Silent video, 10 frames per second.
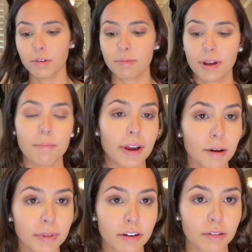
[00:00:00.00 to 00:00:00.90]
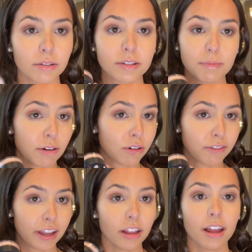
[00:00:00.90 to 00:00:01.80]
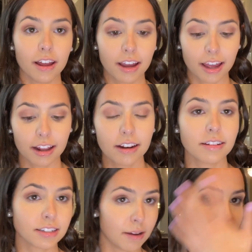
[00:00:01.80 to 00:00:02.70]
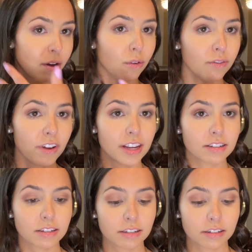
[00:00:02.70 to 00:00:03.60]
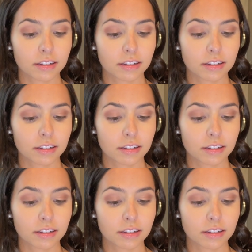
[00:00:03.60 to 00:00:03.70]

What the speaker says: with my Bare Minerals Mineral Veil again to set my whole face.